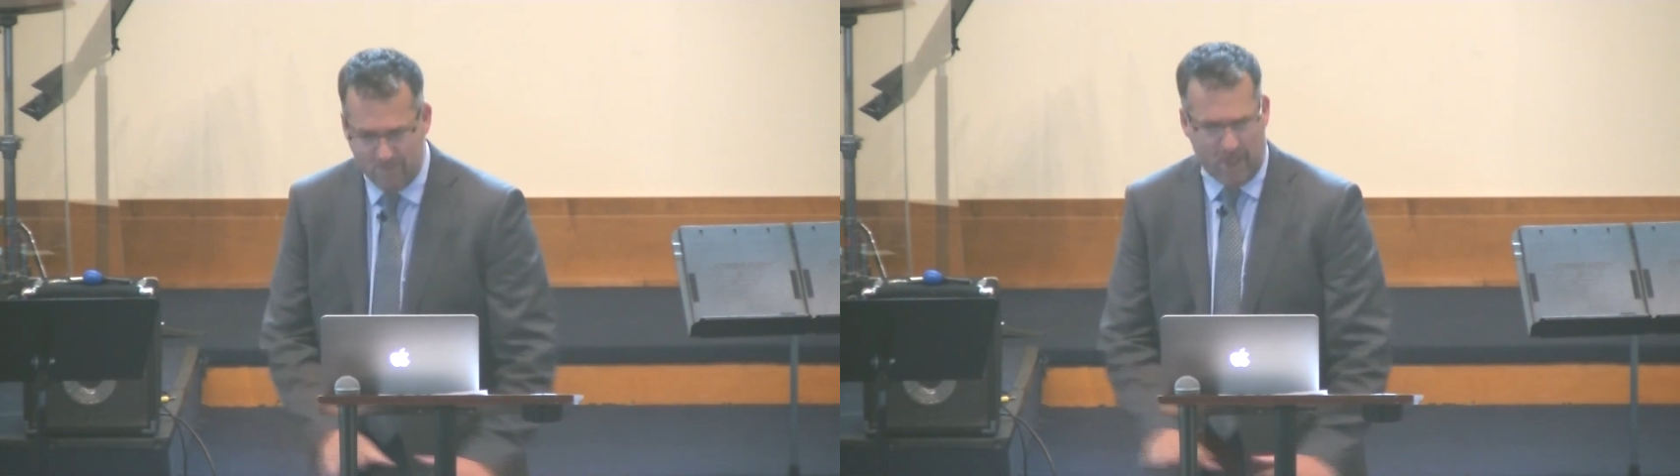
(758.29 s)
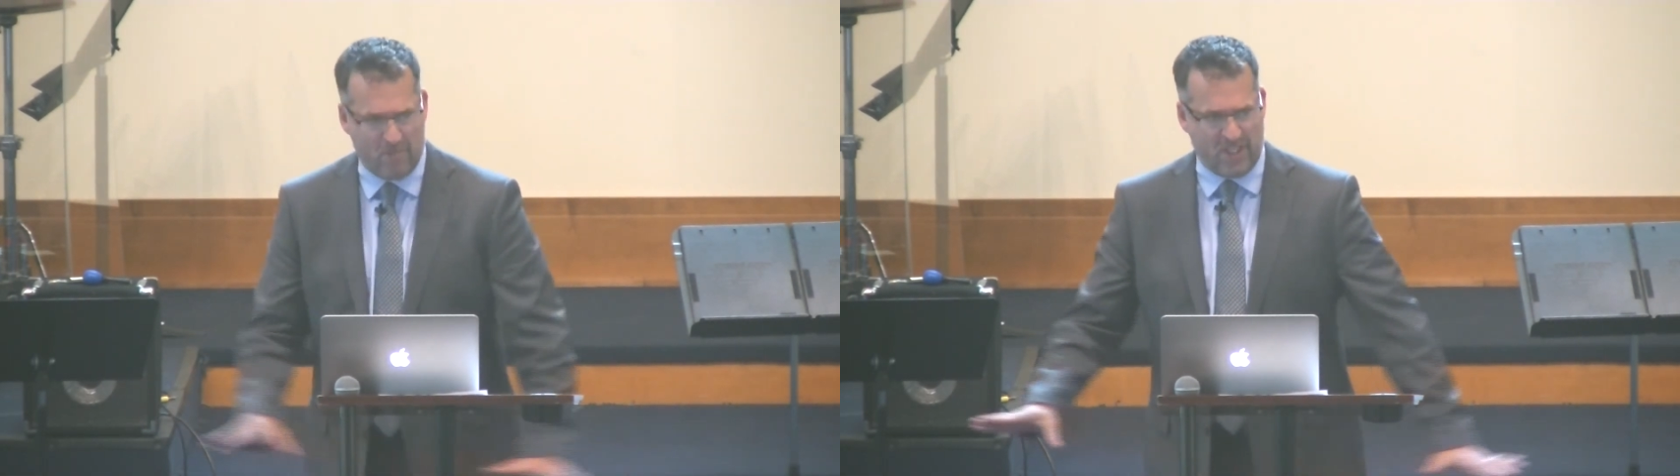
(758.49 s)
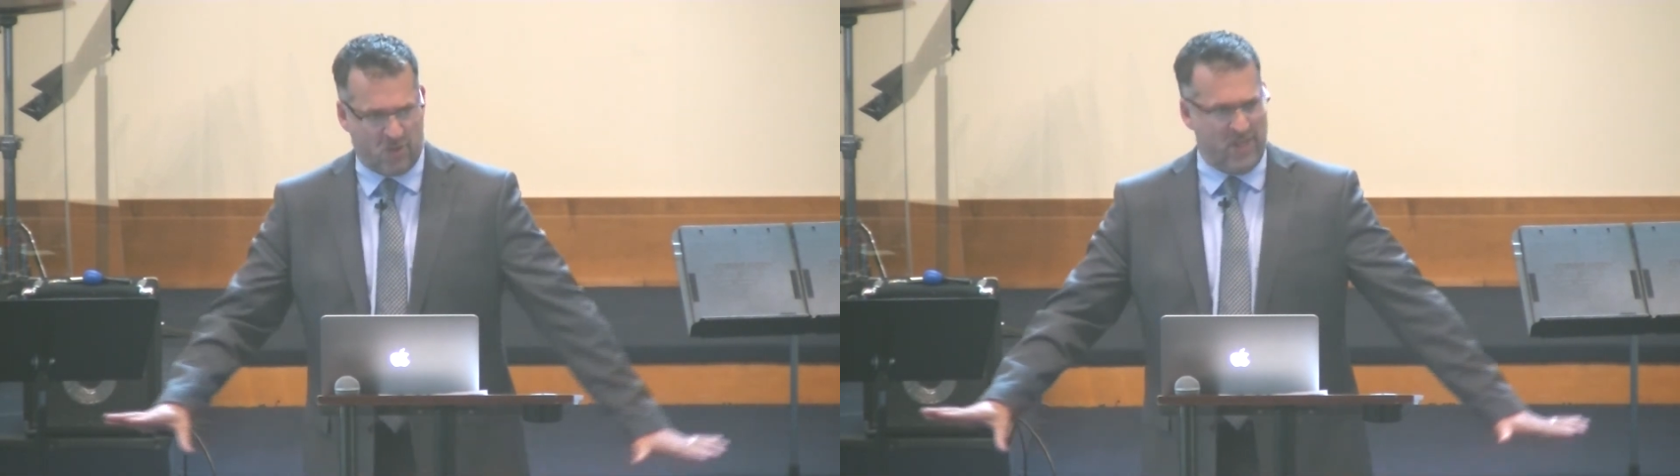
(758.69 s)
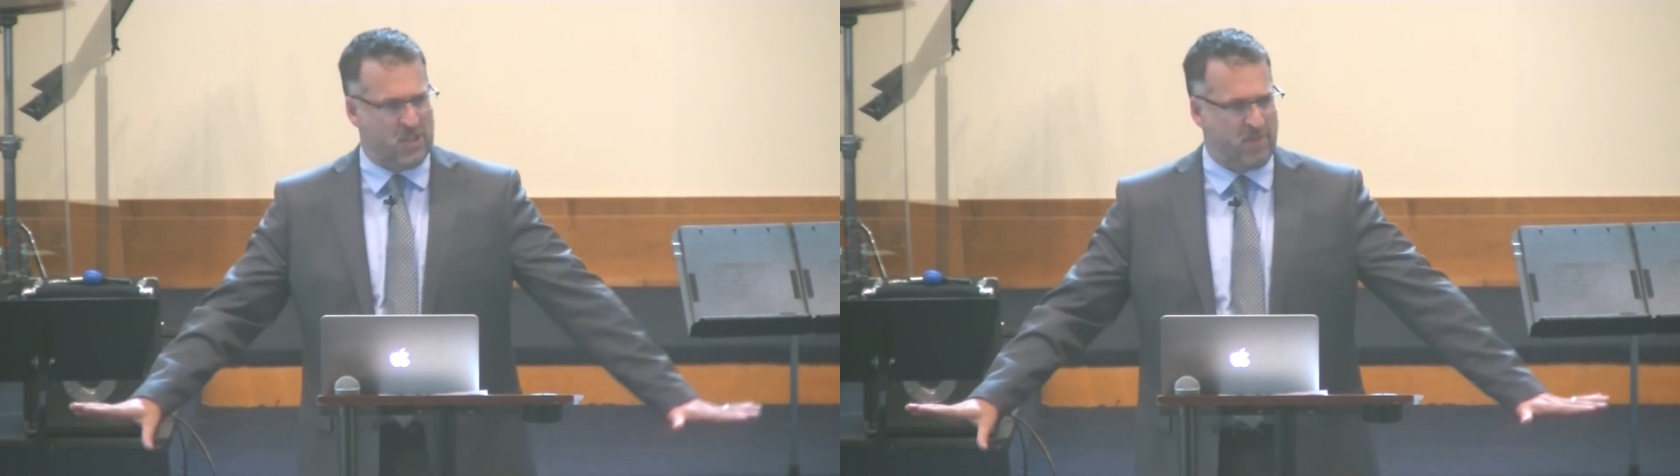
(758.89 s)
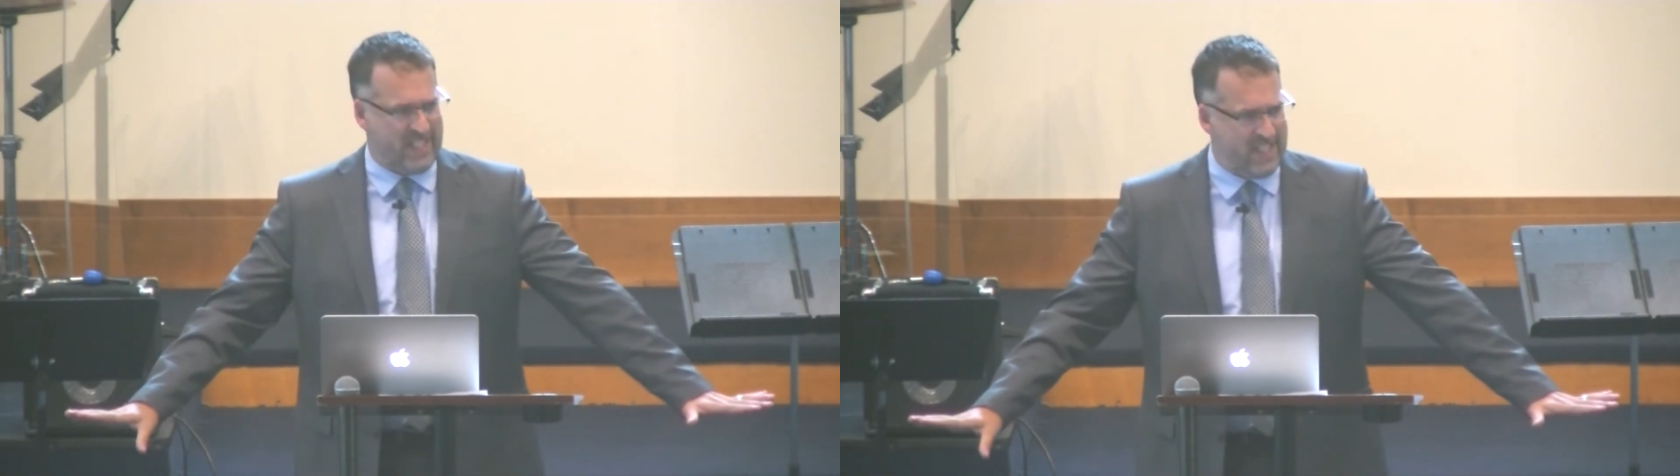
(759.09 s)
public
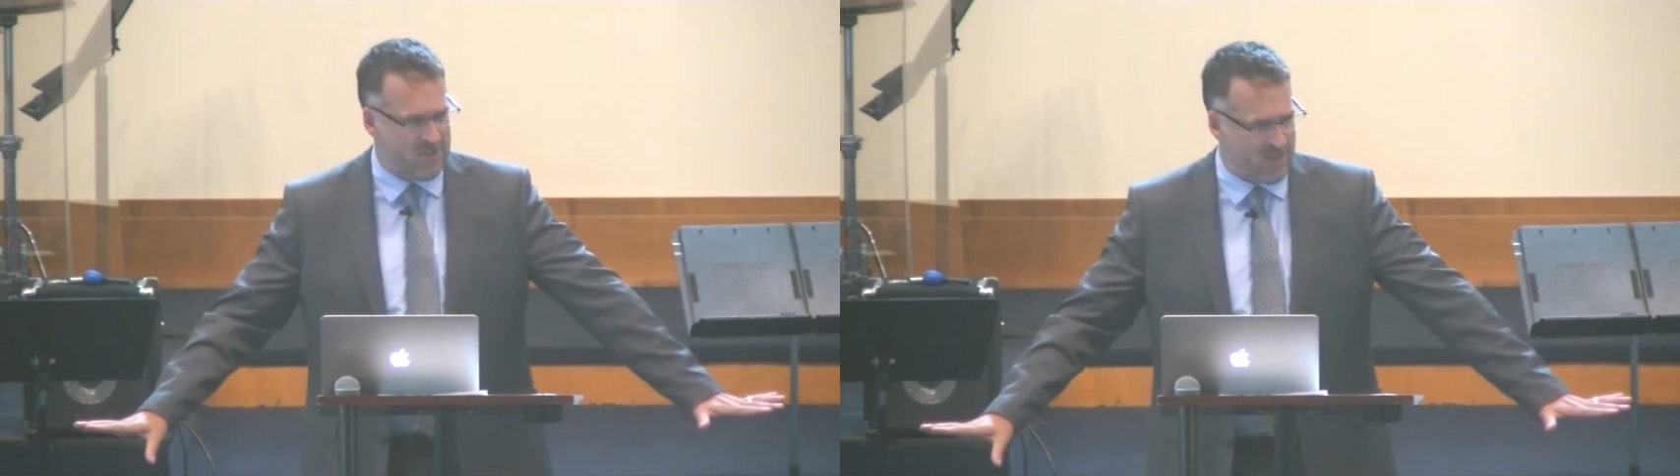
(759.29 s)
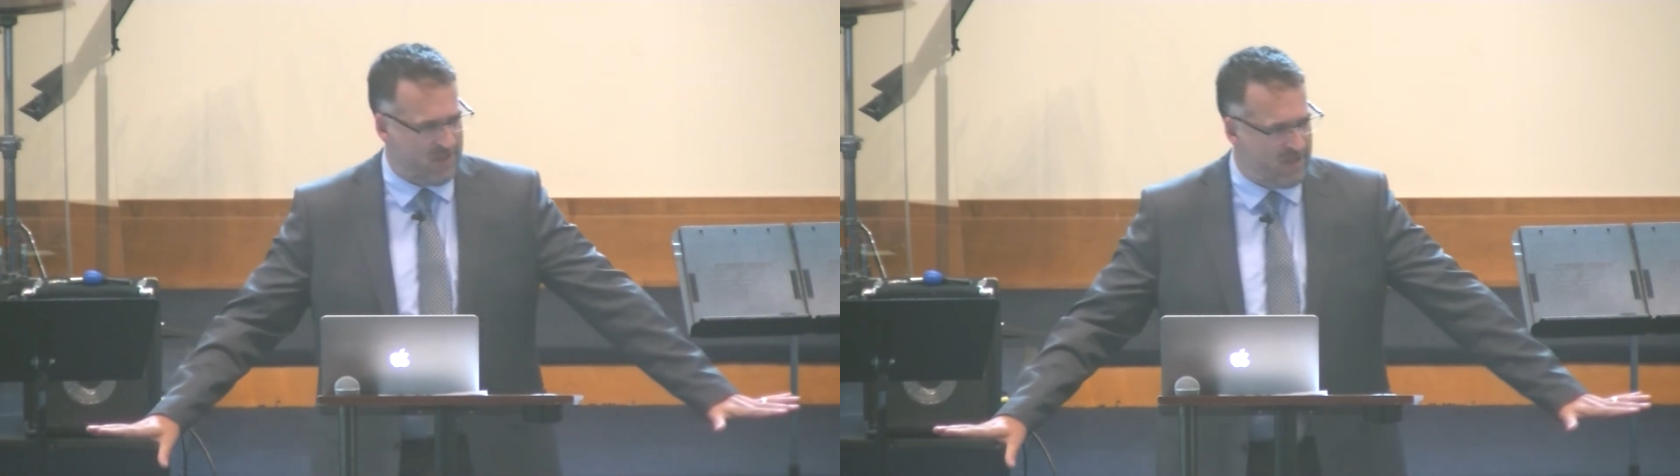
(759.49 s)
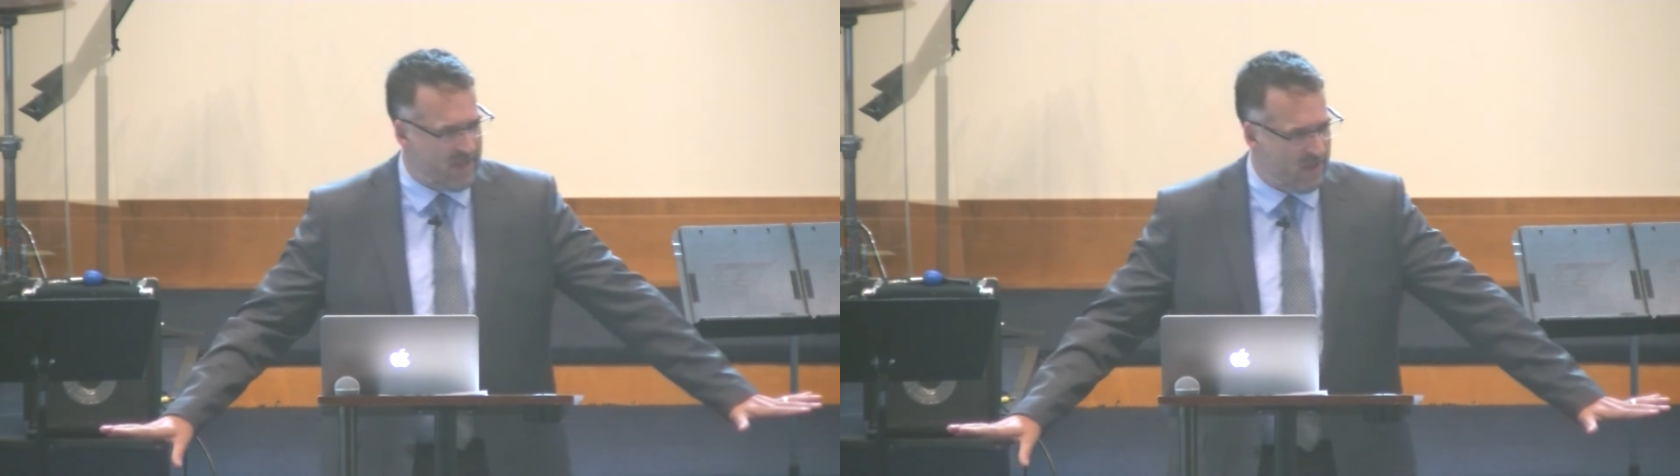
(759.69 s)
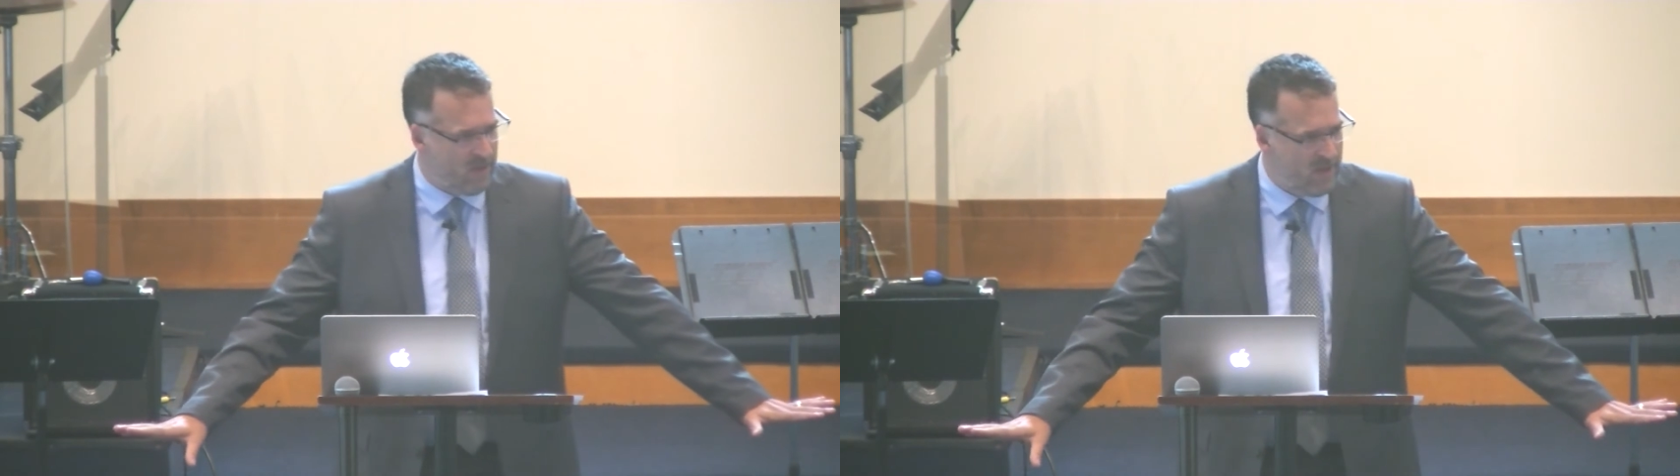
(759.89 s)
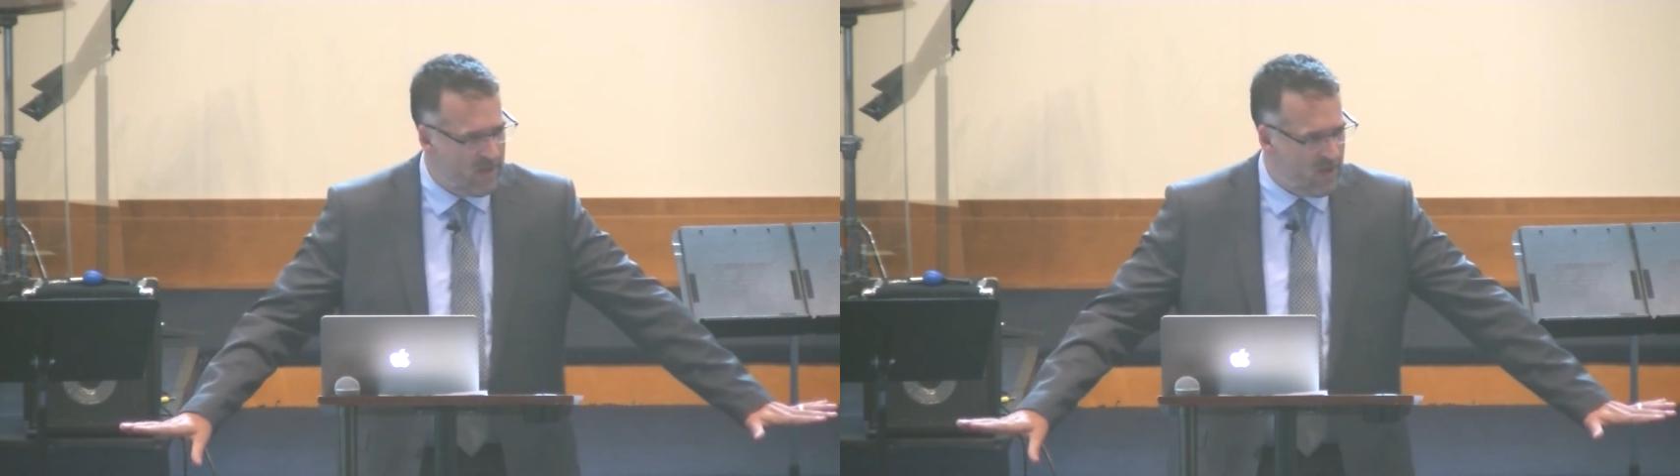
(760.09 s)
transportation, you know,
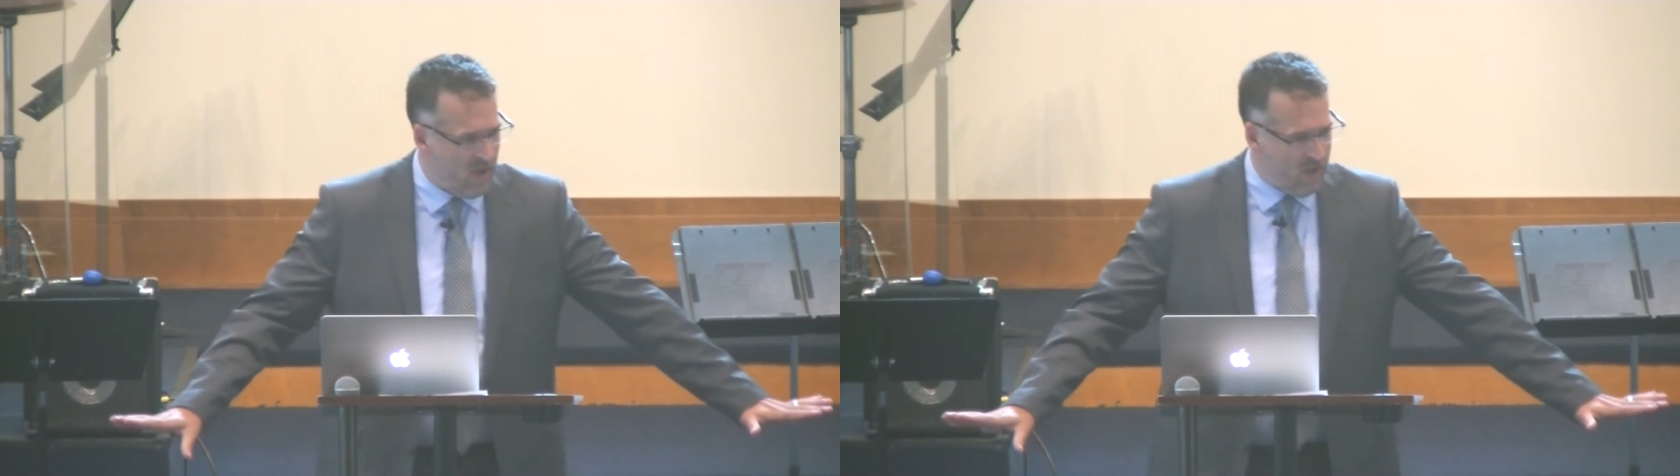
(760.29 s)
all this